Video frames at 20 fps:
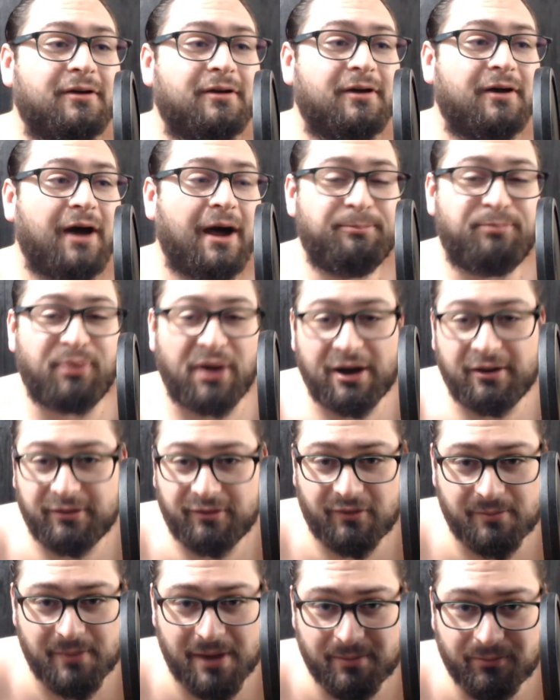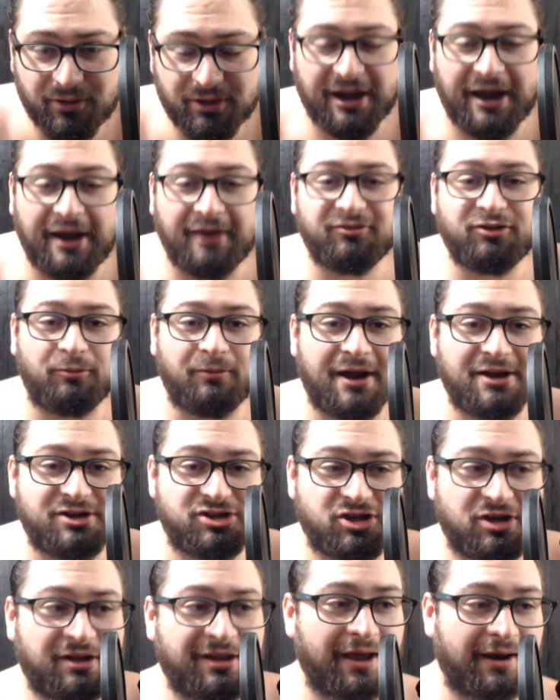I barely remember it. I have to watch it
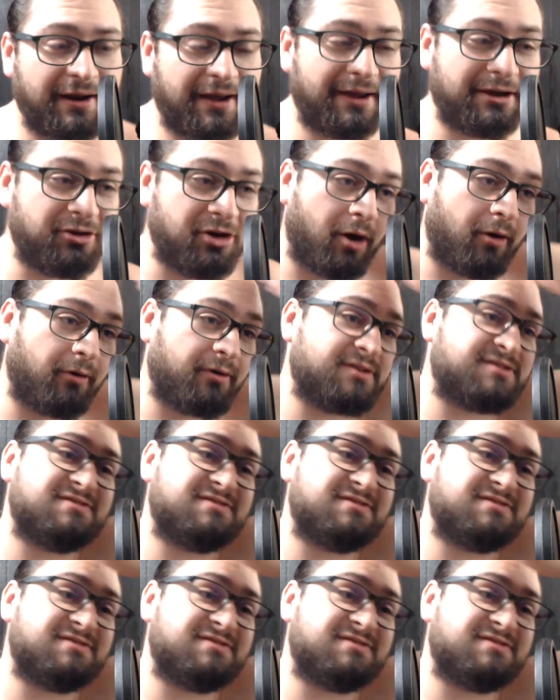again. I know it's a